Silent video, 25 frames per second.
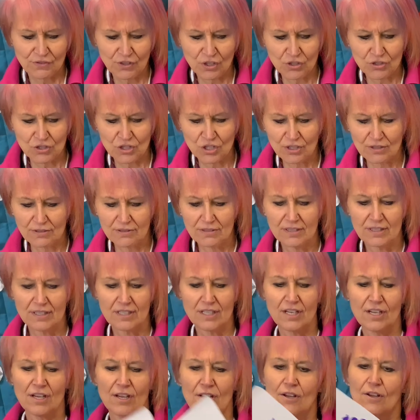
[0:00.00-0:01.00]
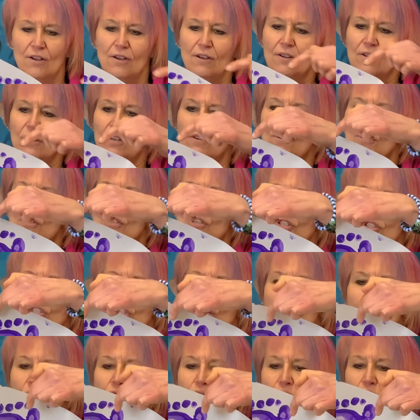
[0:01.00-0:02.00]
got your, you've got your
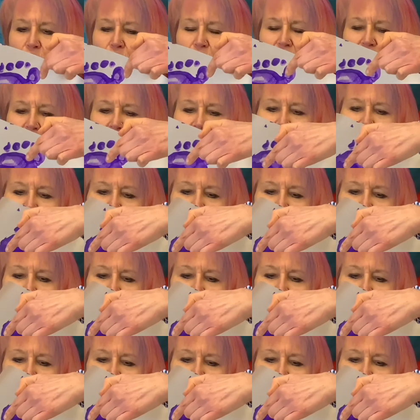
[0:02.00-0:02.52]
toes.